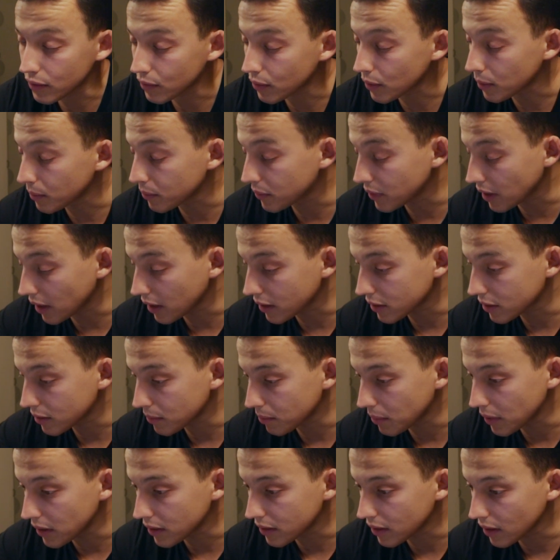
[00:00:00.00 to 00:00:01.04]
from
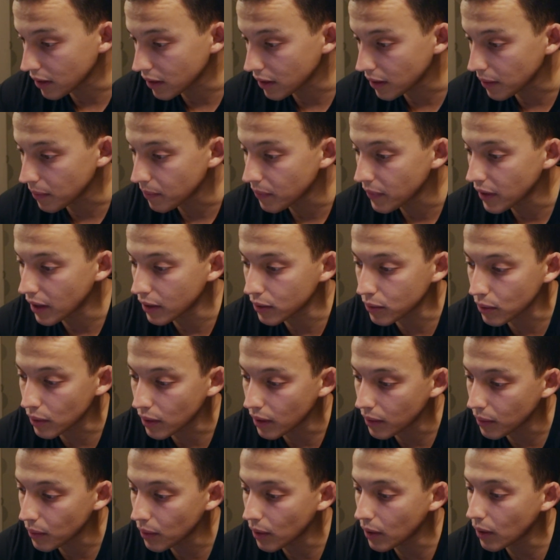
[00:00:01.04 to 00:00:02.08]
text, basically, and
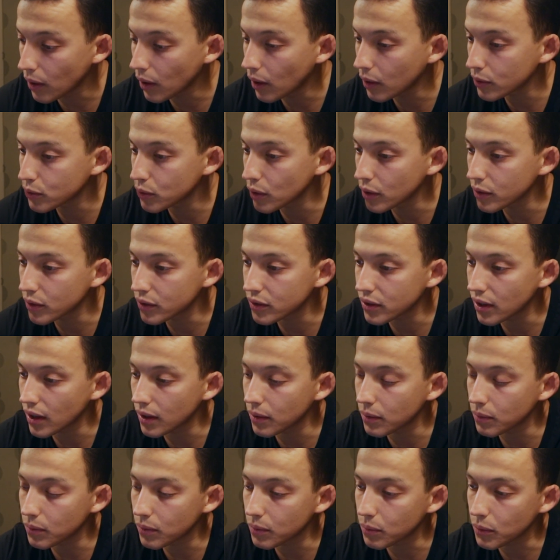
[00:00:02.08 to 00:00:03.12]
to
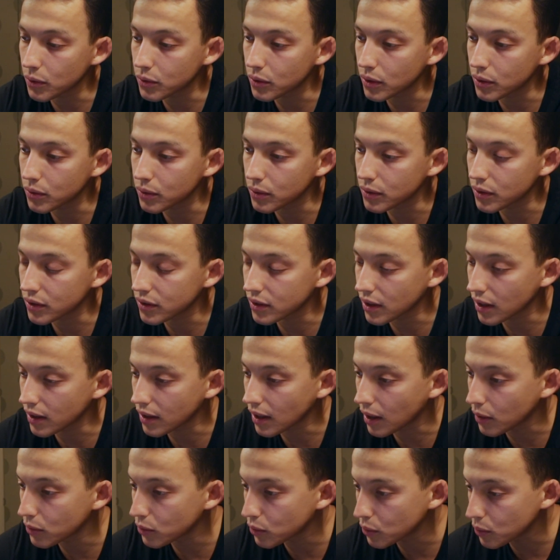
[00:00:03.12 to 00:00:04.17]
understand. We're trying to understand
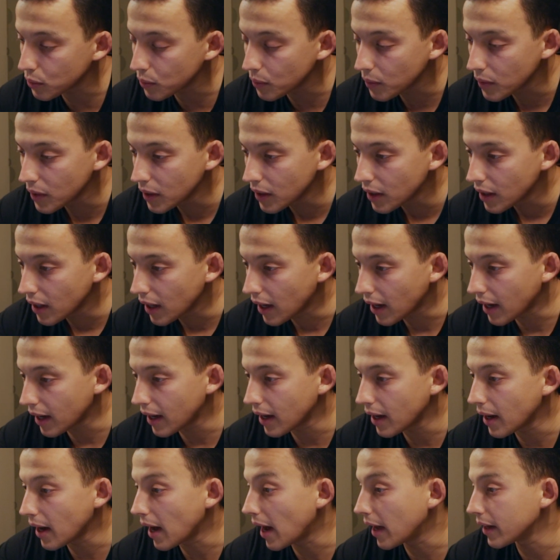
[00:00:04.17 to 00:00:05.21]
how to
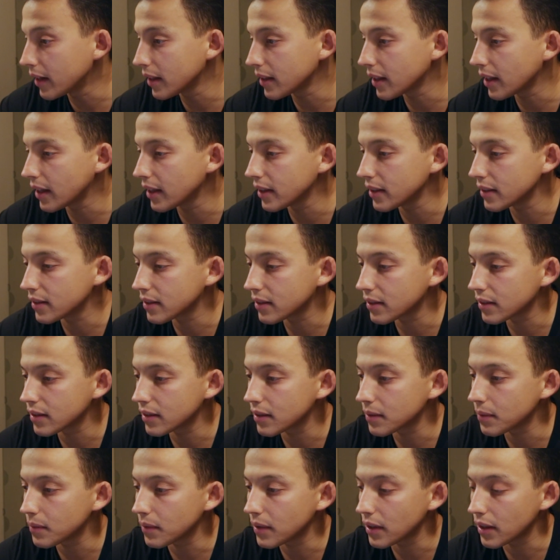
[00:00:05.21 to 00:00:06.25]

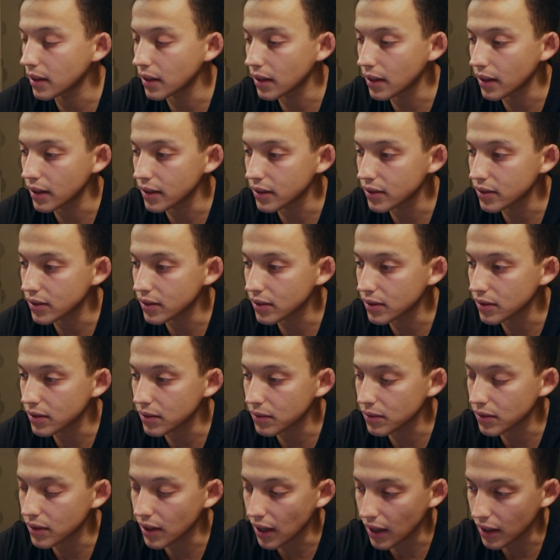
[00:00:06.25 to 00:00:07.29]
analyze
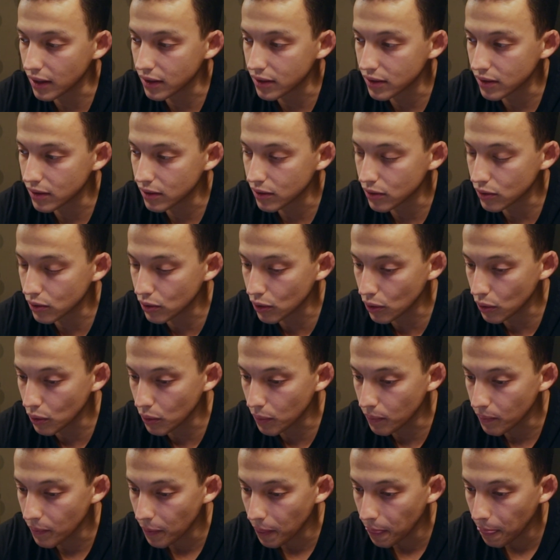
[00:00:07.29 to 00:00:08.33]
text.
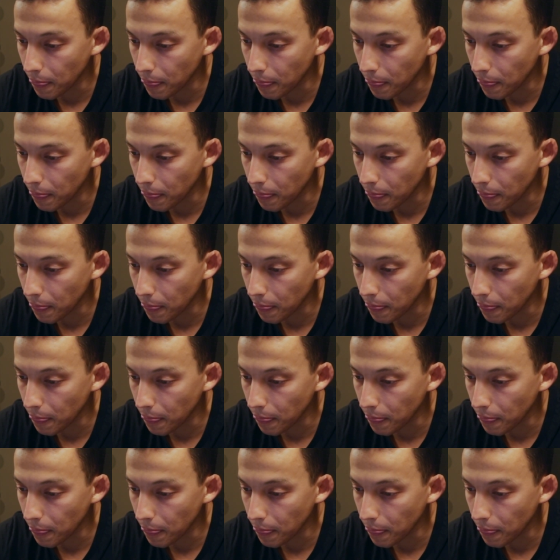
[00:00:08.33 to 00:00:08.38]
So